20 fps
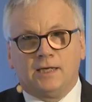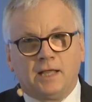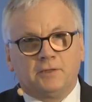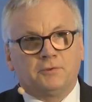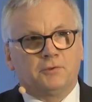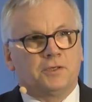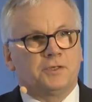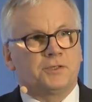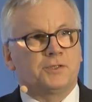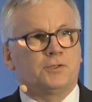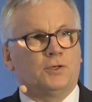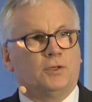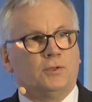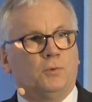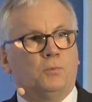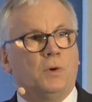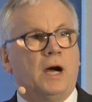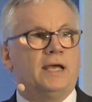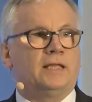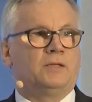letters on
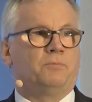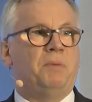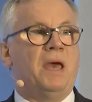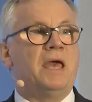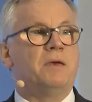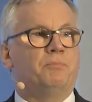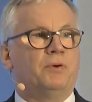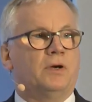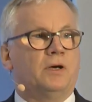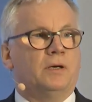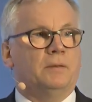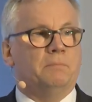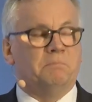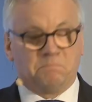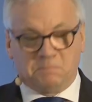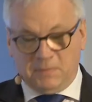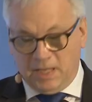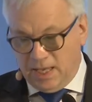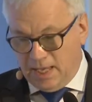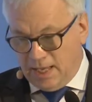a white paper,
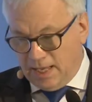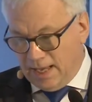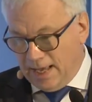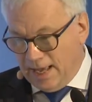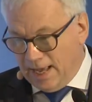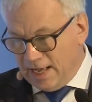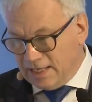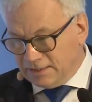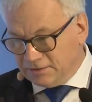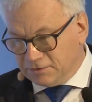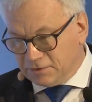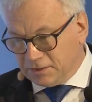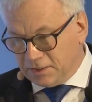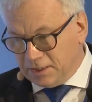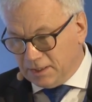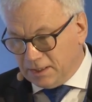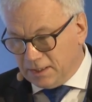and